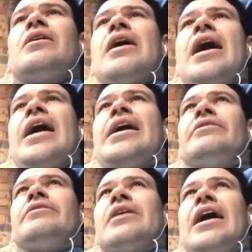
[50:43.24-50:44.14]

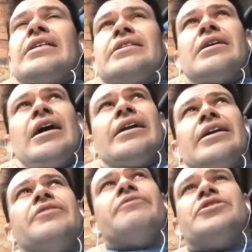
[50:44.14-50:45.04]
And as an
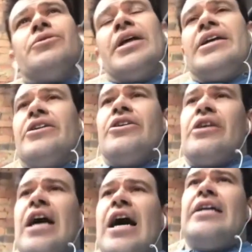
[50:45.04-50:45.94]
individual leader, you
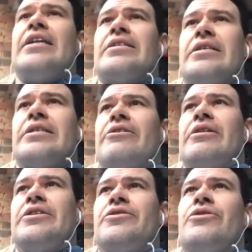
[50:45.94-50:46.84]
can't
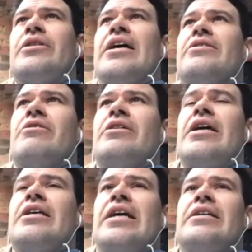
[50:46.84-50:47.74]
necessarily do that. So
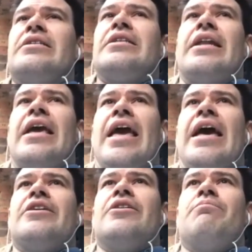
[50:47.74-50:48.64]
it's understanding
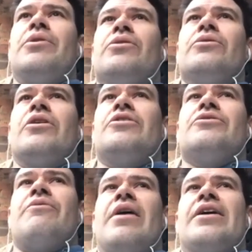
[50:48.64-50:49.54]
how you build those
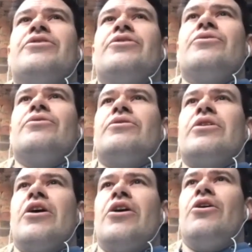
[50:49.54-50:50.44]
around you to
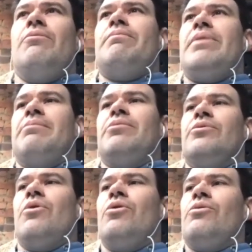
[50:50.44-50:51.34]
help people
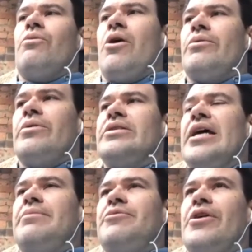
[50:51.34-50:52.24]
all row in the
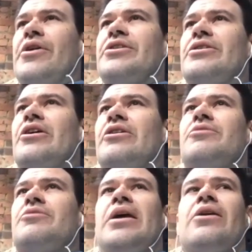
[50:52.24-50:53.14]
same direction, so to
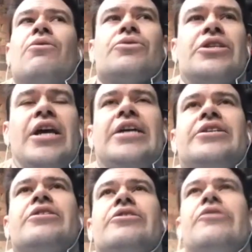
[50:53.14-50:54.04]
speak, or change
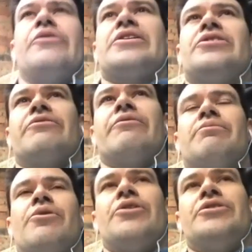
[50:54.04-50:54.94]
the direction of a
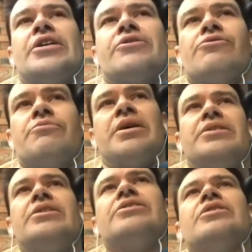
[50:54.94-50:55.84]
project or a message.